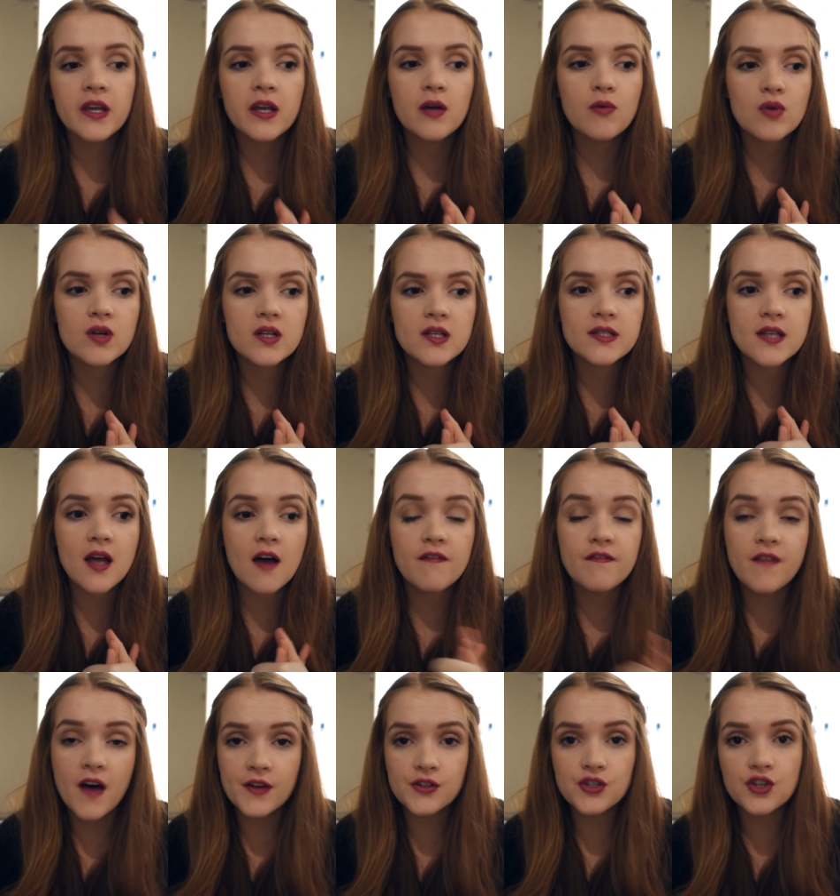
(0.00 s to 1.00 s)
It was a
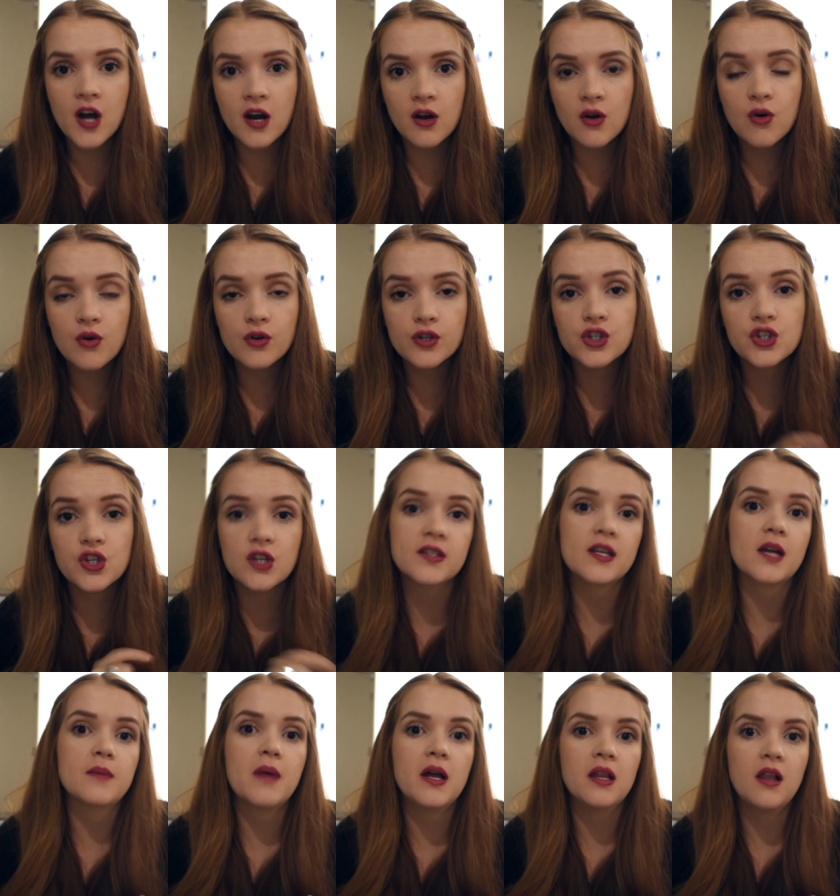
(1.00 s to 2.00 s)
fast track course, just
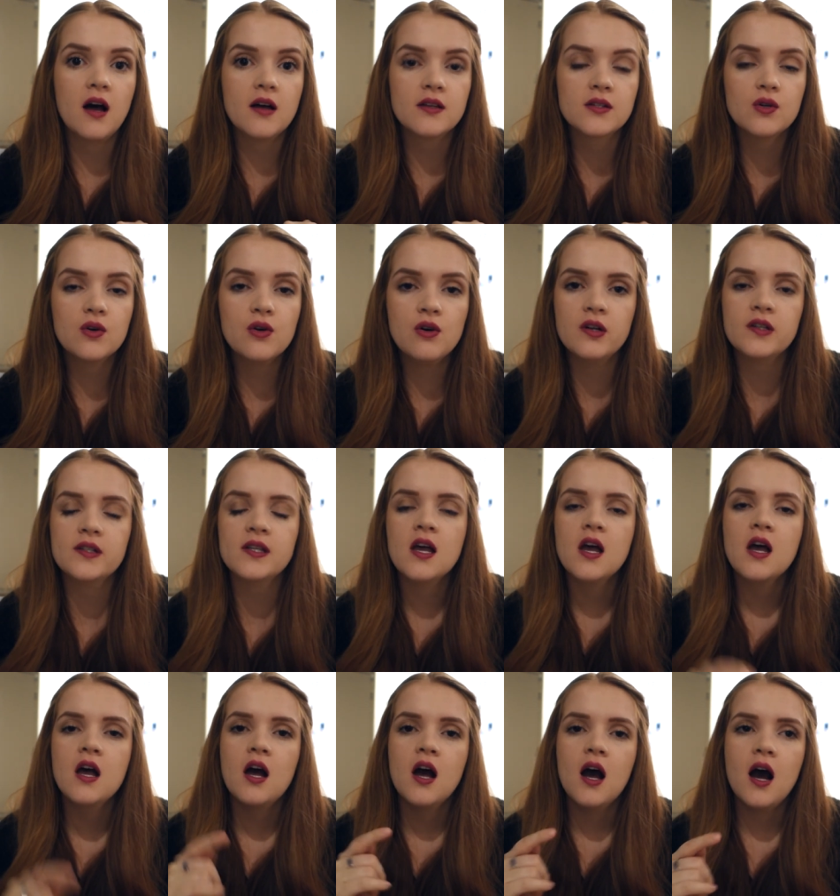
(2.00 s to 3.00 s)
like my last course
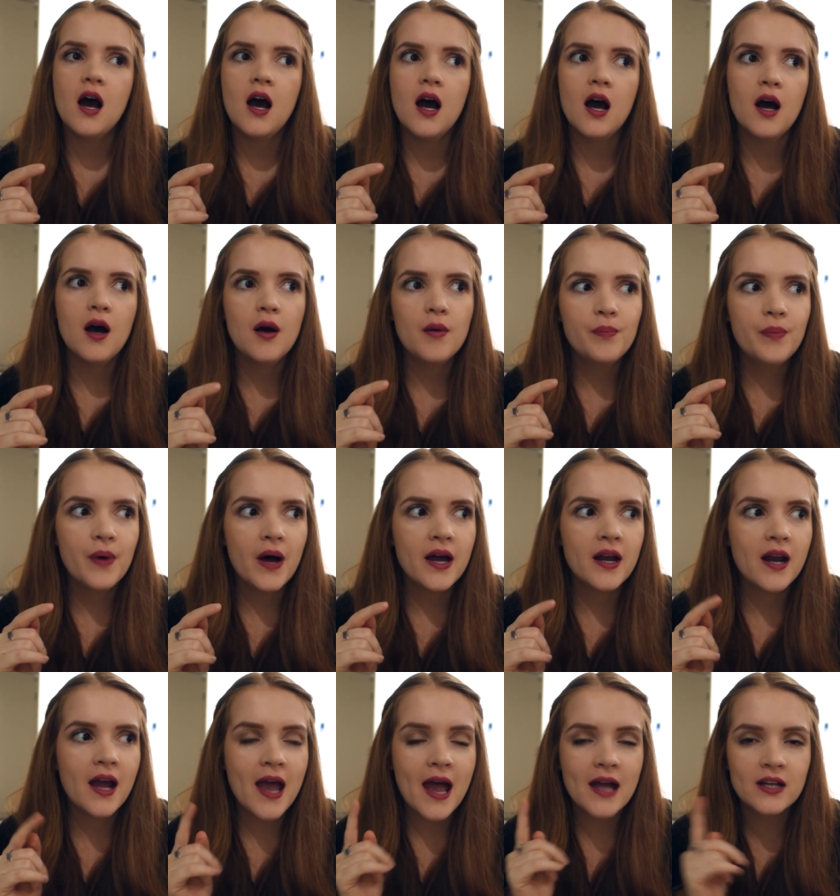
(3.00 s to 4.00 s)
uh, but
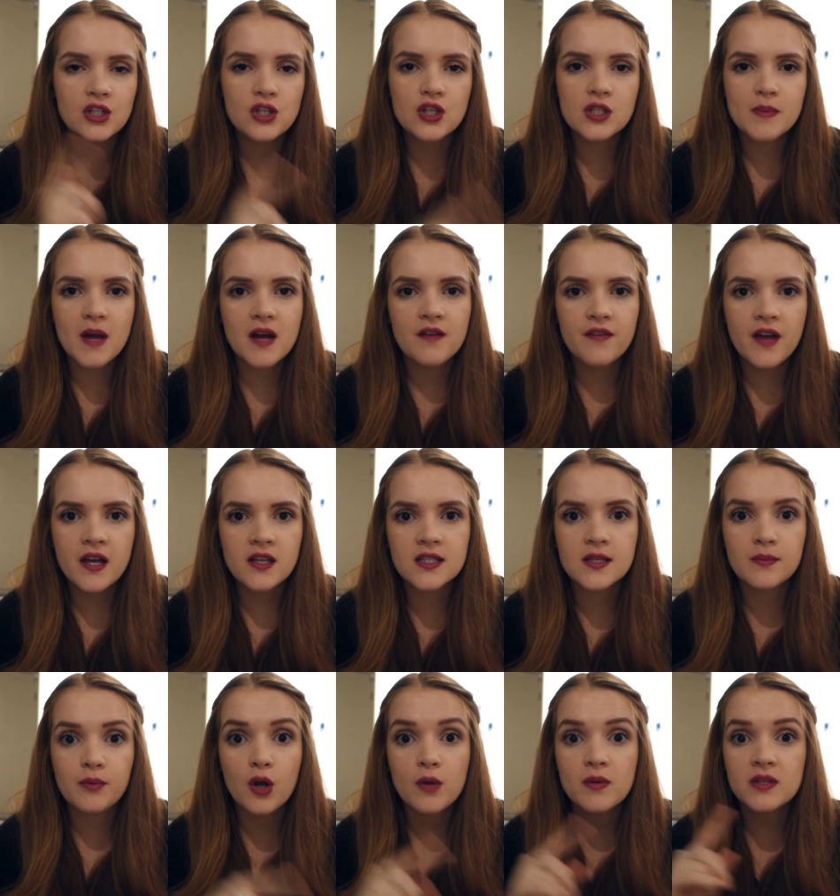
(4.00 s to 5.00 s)
I had to use my advanced
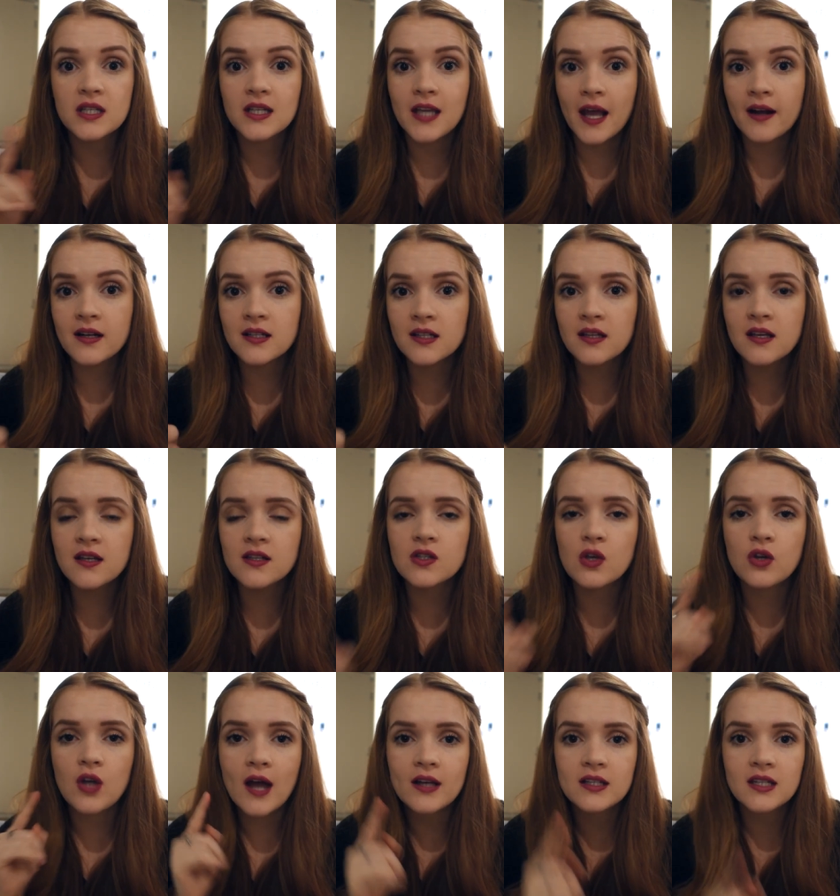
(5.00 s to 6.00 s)
diploma to get into this. So
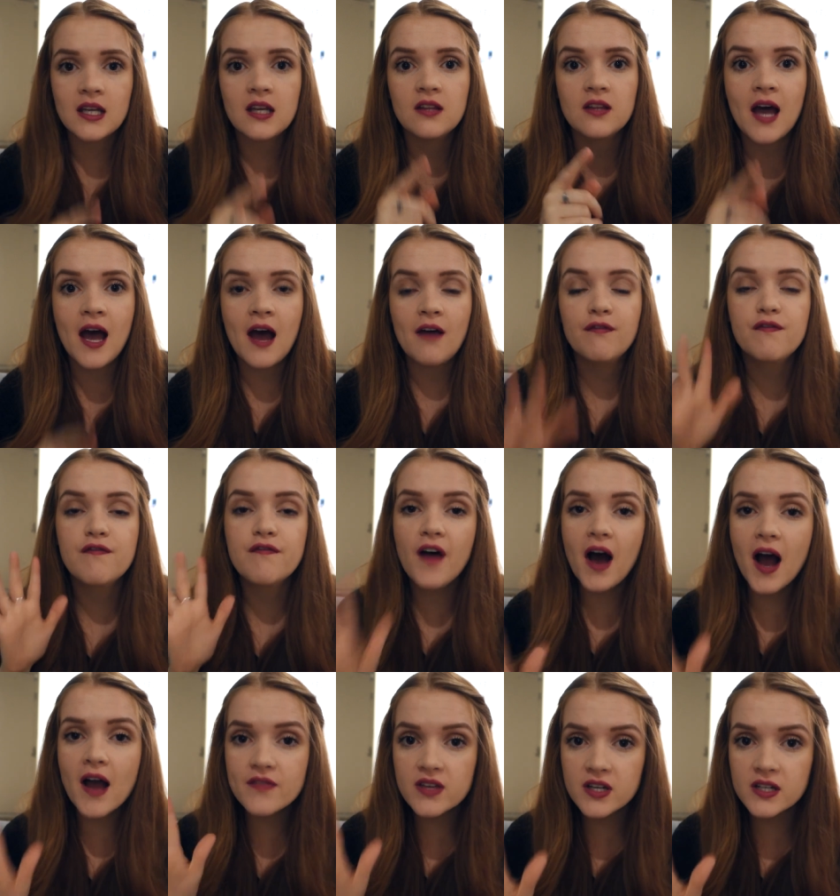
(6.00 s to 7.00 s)
you had to either have
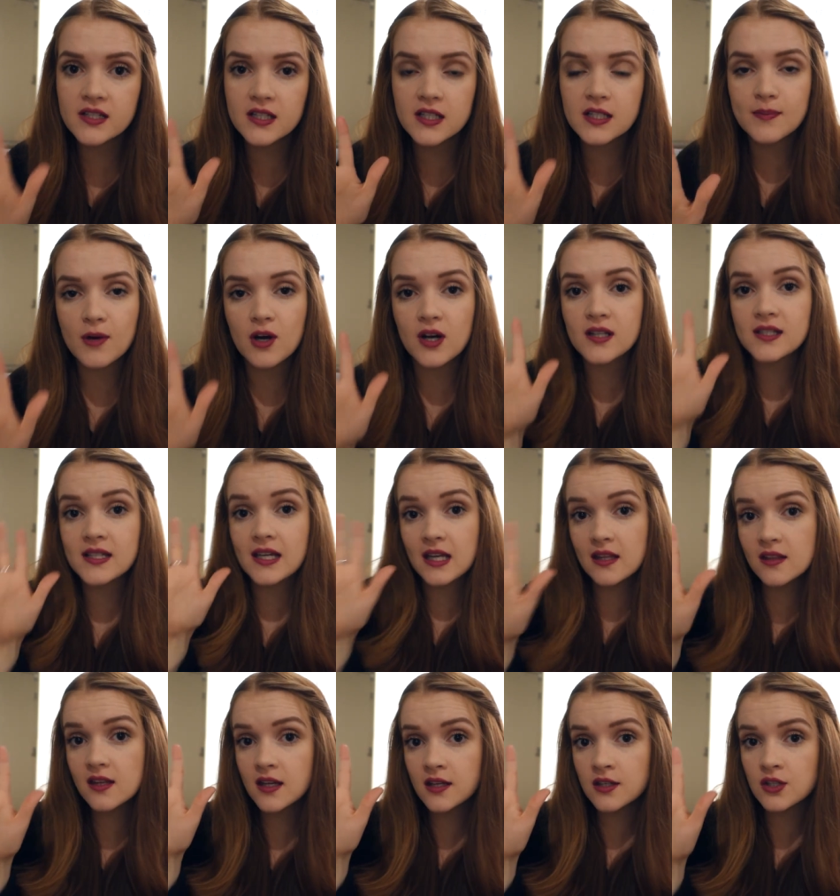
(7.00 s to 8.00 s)
five years experience
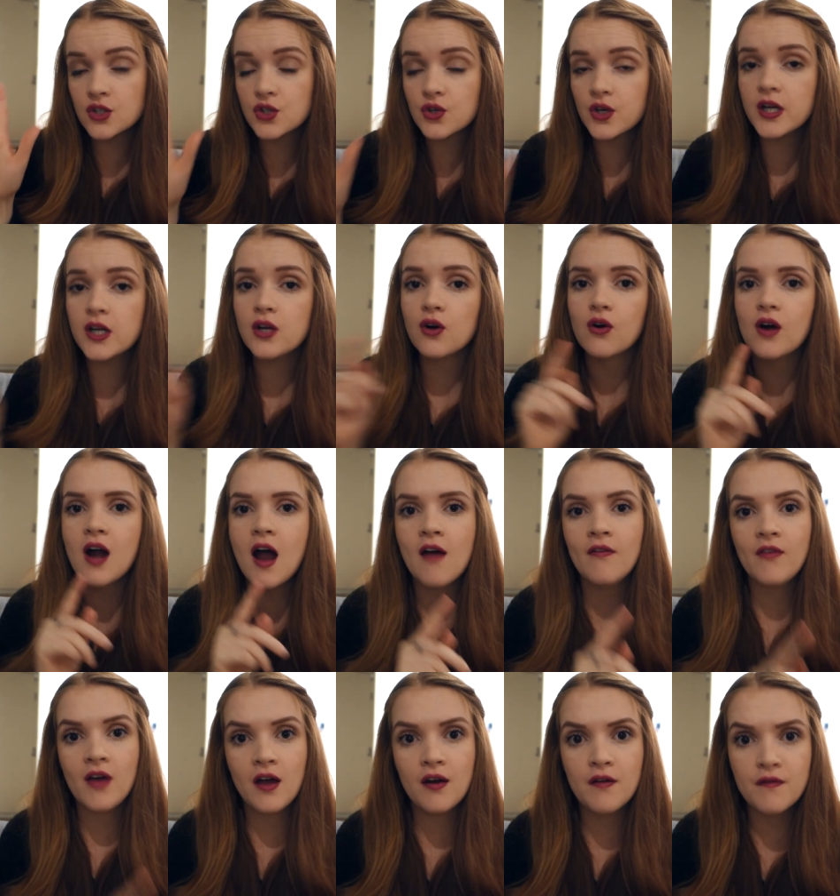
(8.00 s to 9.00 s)
in the industry or I
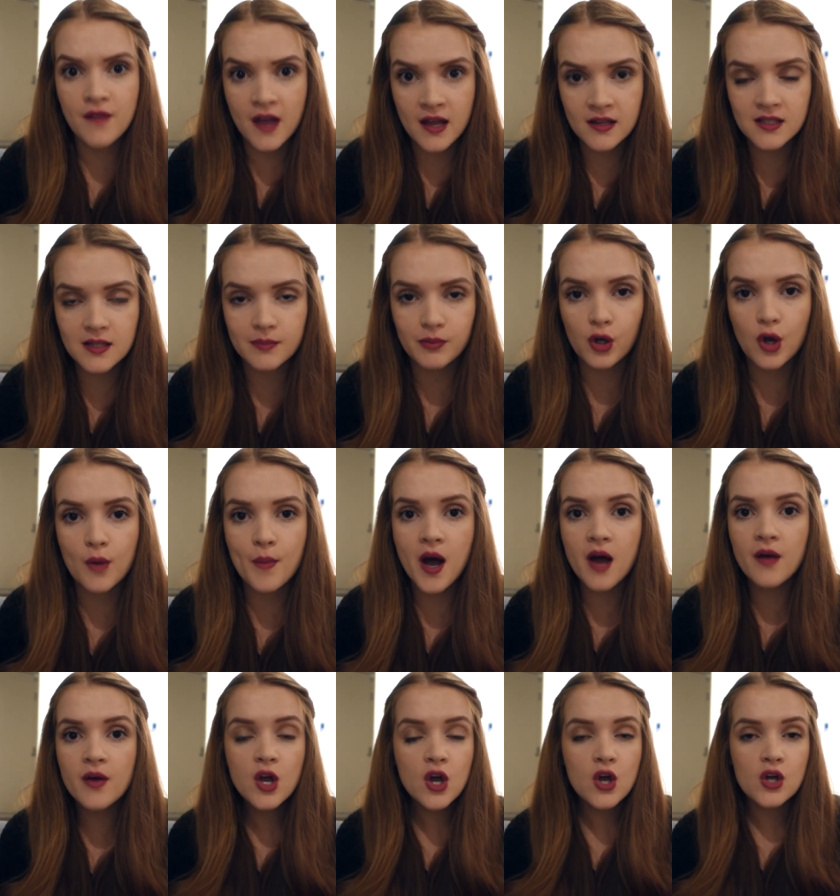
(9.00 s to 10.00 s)
have an advanced diploma.